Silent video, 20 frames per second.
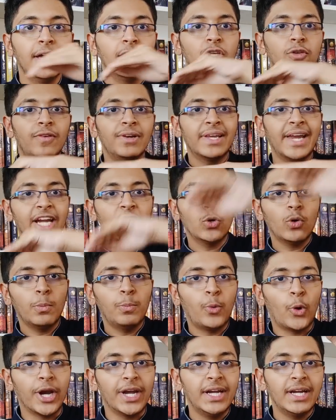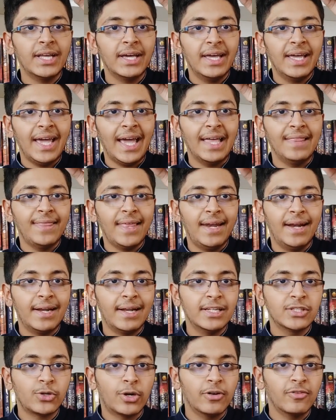You will get to a point and then it
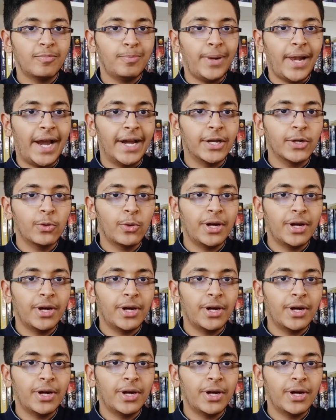will sort of plateau,